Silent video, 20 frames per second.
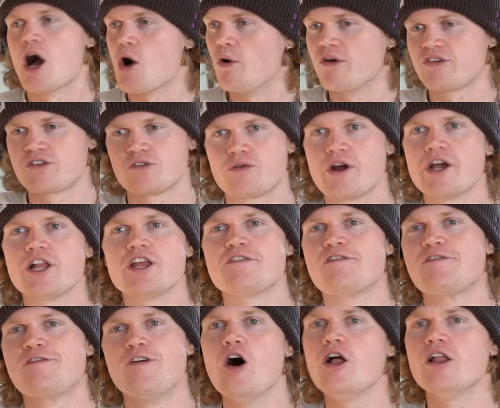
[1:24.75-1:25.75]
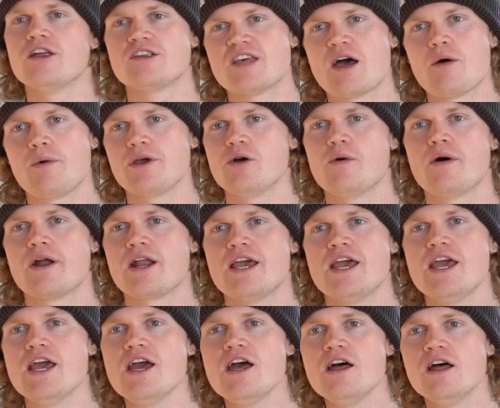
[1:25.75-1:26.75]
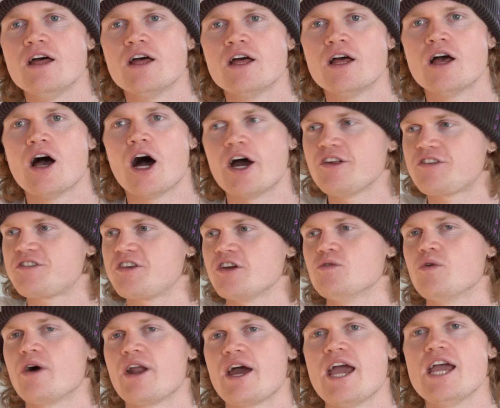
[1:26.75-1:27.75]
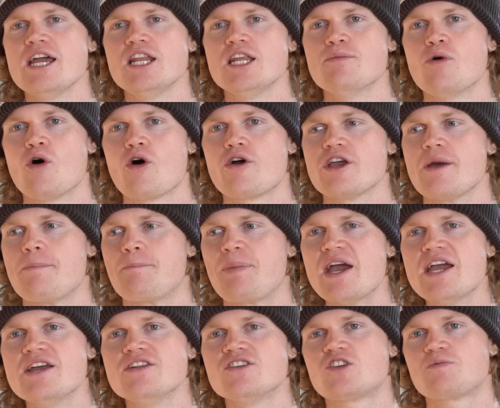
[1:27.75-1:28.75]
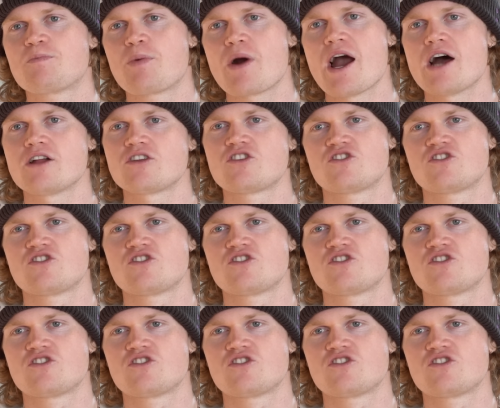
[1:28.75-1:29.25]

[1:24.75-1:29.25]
I wasn't really full, is that what you want to hear? I just didn't want to eat any more of your bean sprout